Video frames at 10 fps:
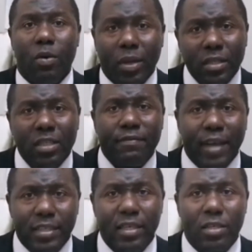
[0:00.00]
What is
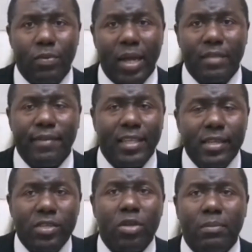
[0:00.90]
fatigue, right?
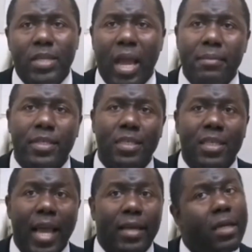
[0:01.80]
Fatigue sometimes
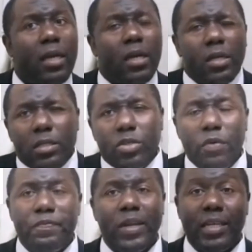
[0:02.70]
is like
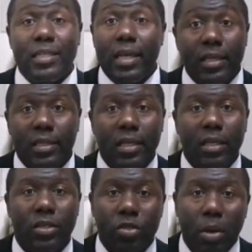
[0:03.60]
you feeling
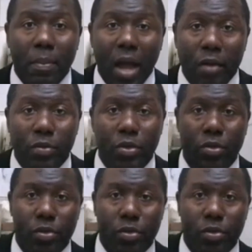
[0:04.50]
dizzy somehow,